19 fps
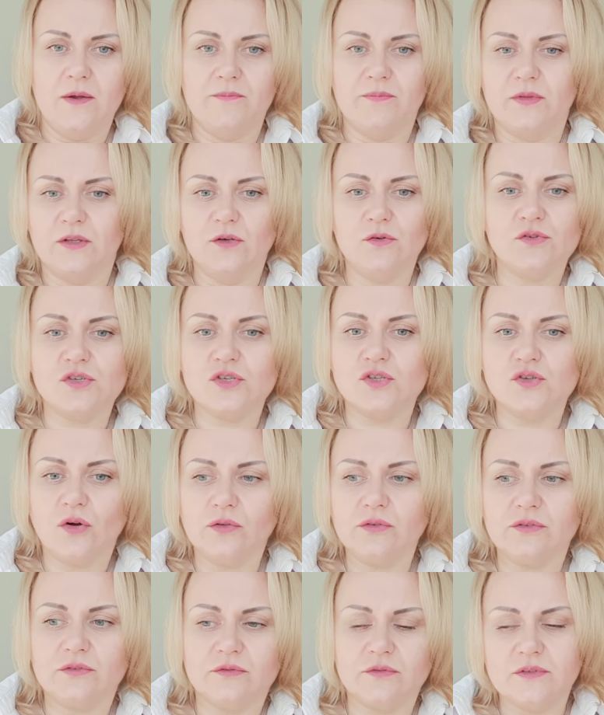you just
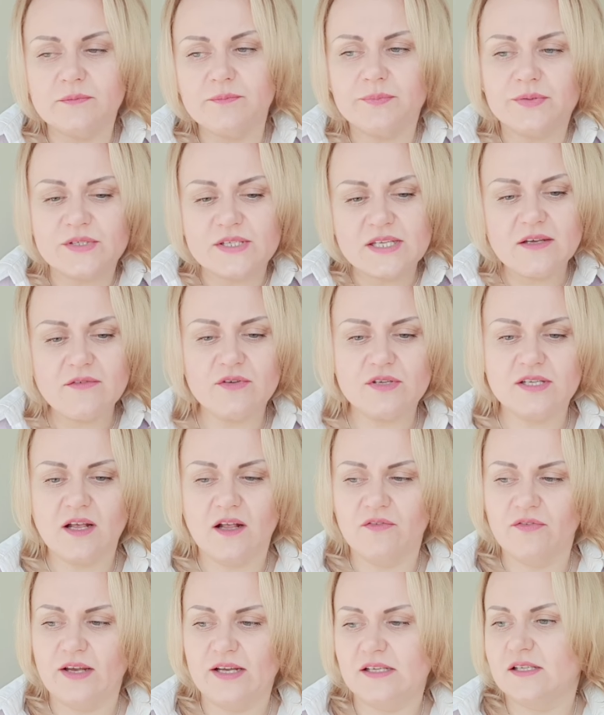don't perceive
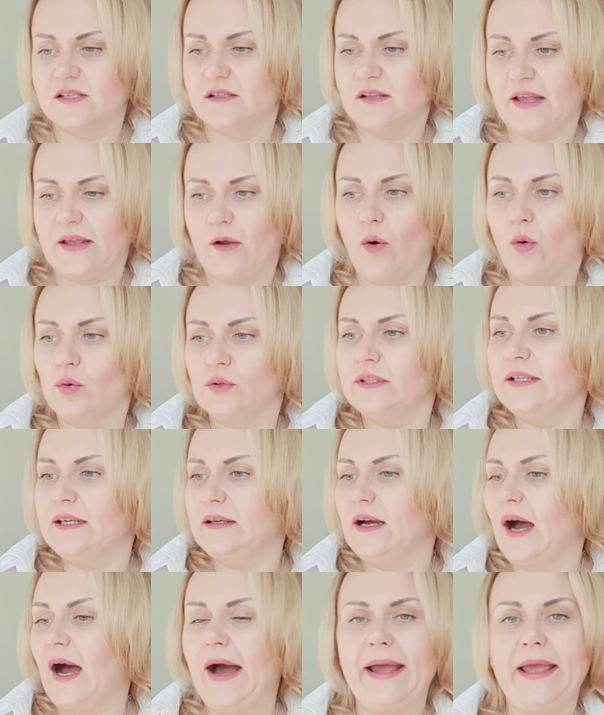yourself as like
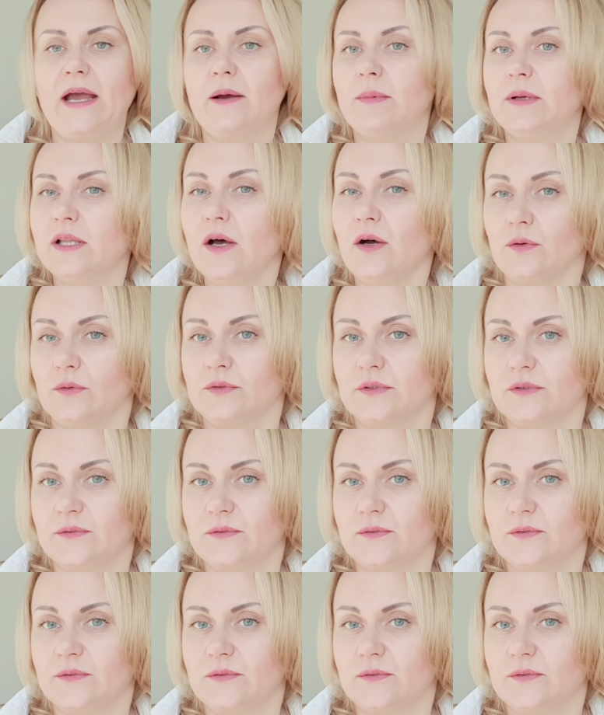only I am alone.